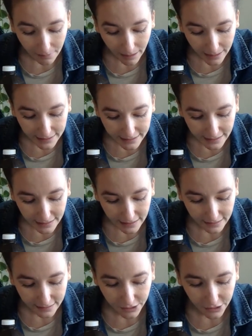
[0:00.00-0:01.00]
Yep, I see that
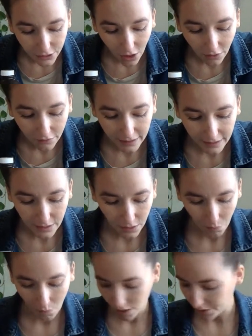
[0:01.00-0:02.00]
it is dissolving into
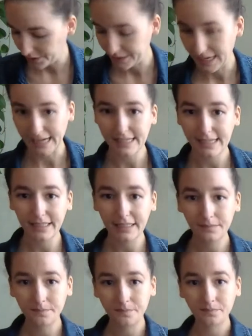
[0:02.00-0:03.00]
the water nicely.
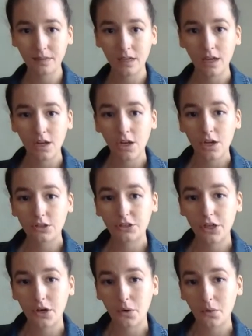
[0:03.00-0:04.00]

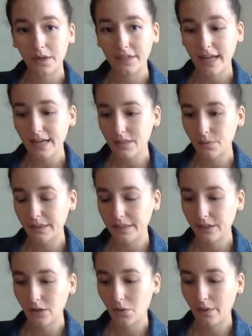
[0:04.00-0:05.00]
So next we
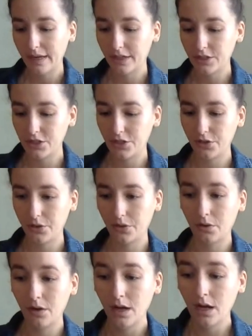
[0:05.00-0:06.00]
are going
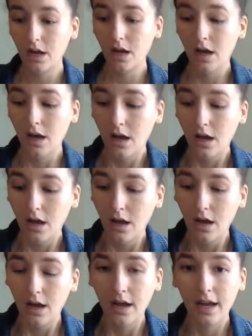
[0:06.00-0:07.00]
to
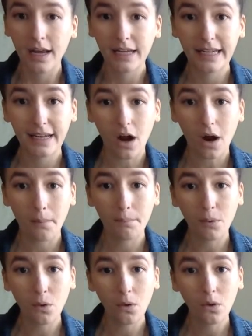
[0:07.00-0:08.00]
get our
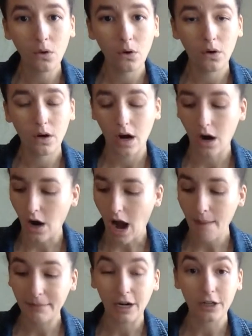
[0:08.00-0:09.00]
bowl or
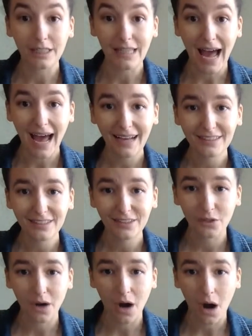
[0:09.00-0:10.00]
our glass
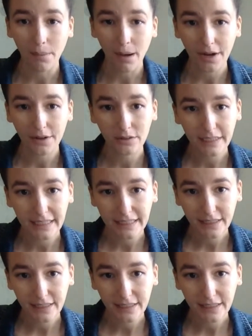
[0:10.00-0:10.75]
or our bottle